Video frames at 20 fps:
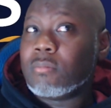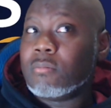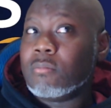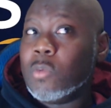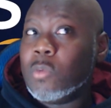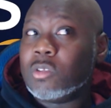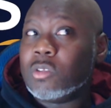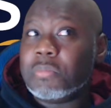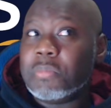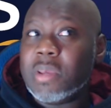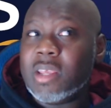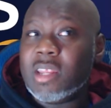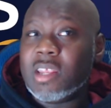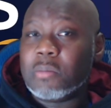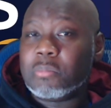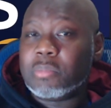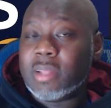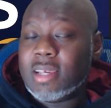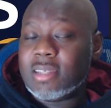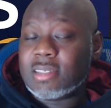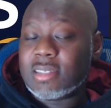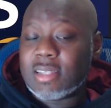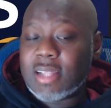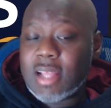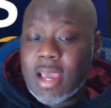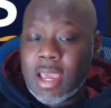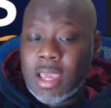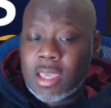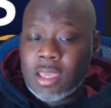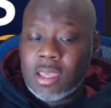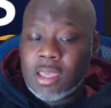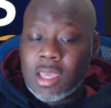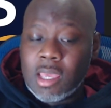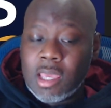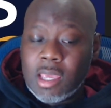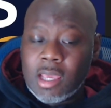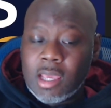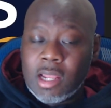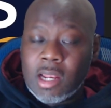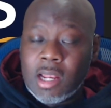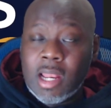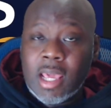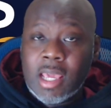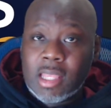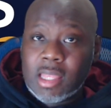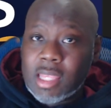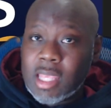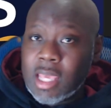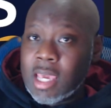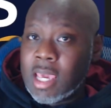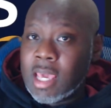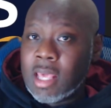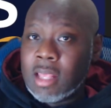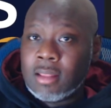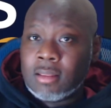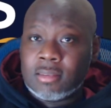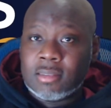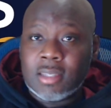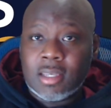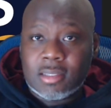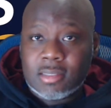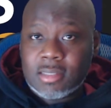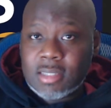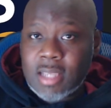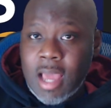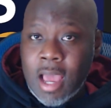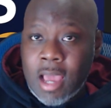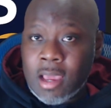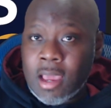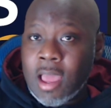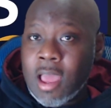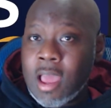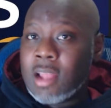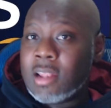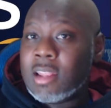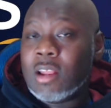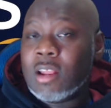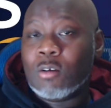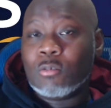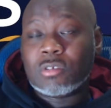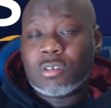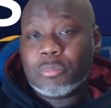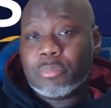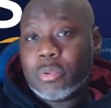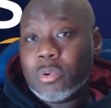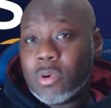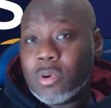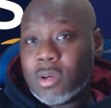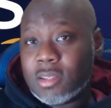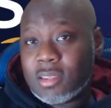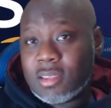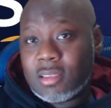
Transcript: multimedia places like LinkedIn, TikTok, they don't support